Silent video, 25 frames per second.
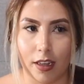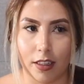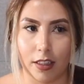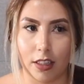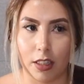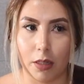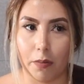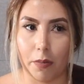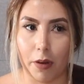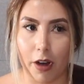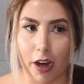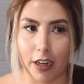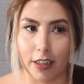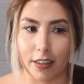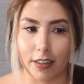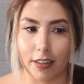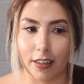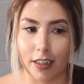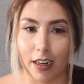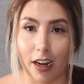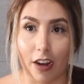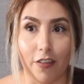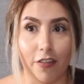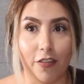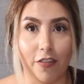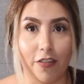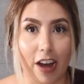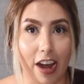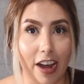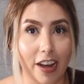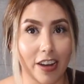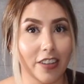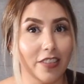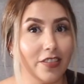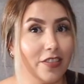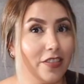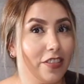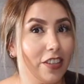deposit, a
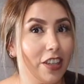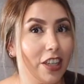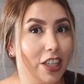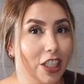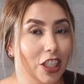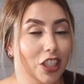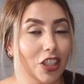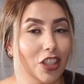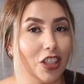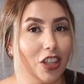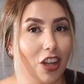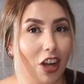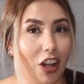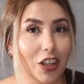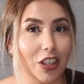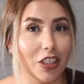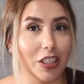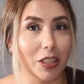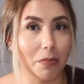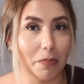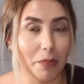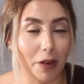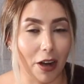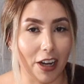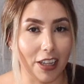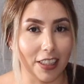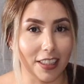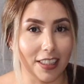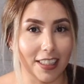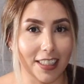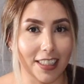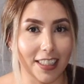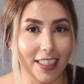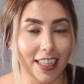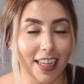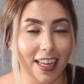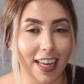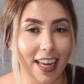$500
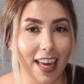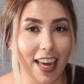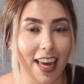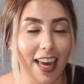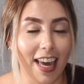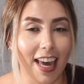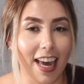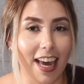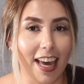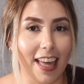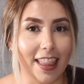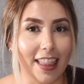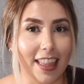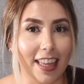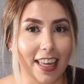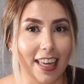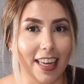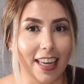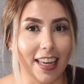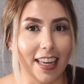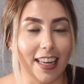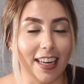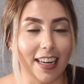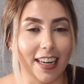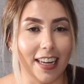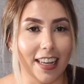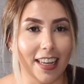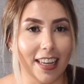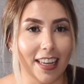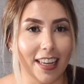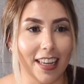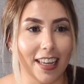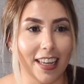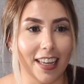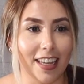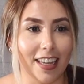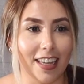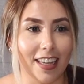deposit, and then
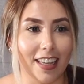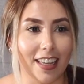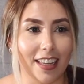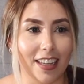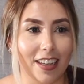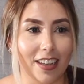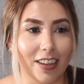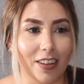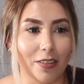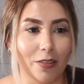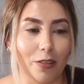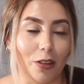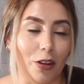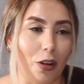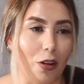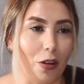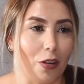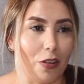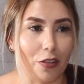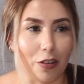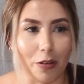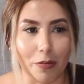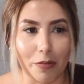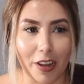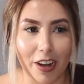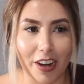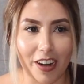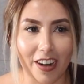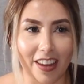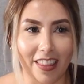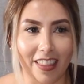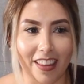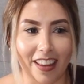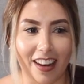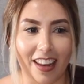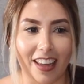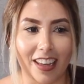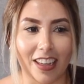we'll go from there.
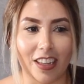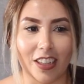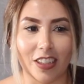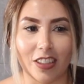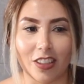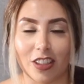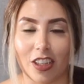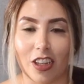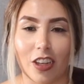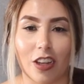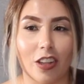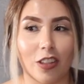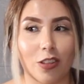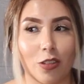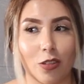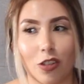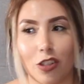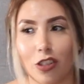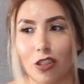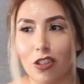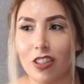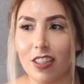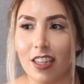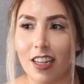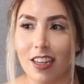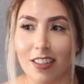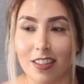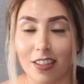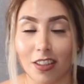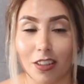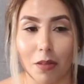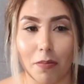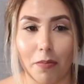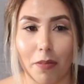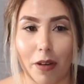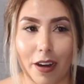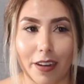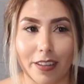And then like he's like, as soon as you send us a
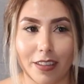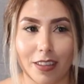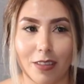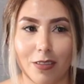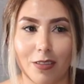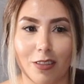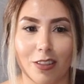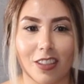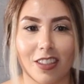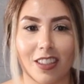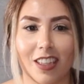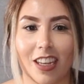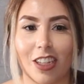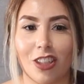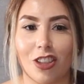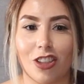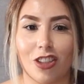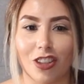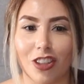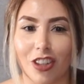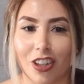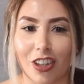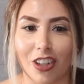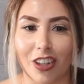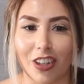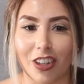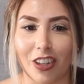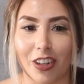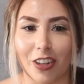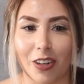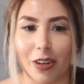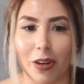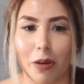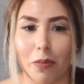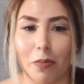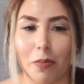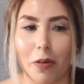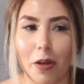deposit, we'll schedule your
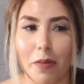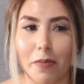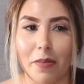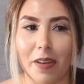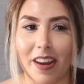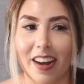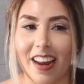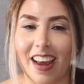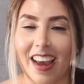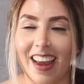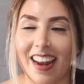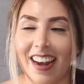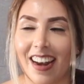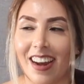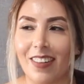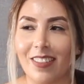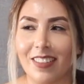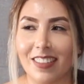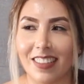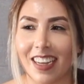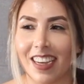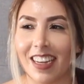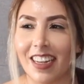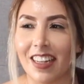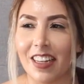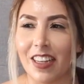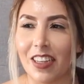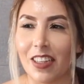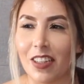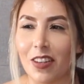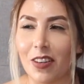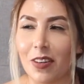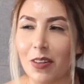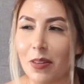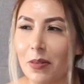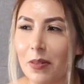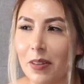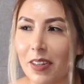appointment. And I was kind of like,
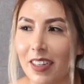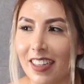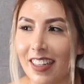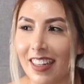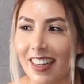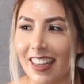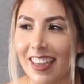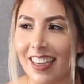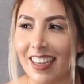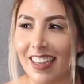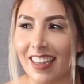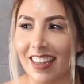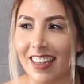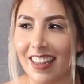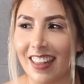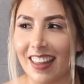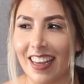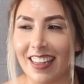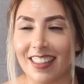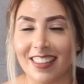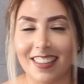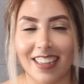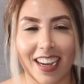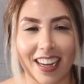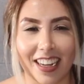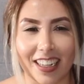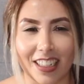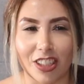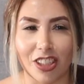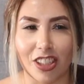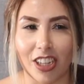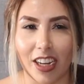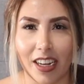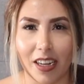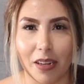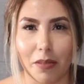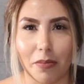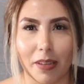you know what, like that's kind of
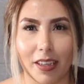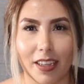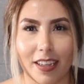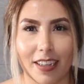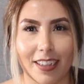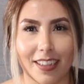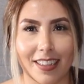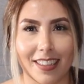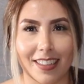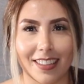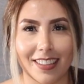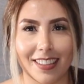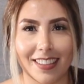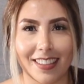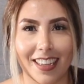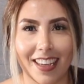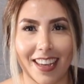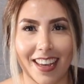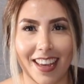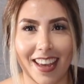shady, because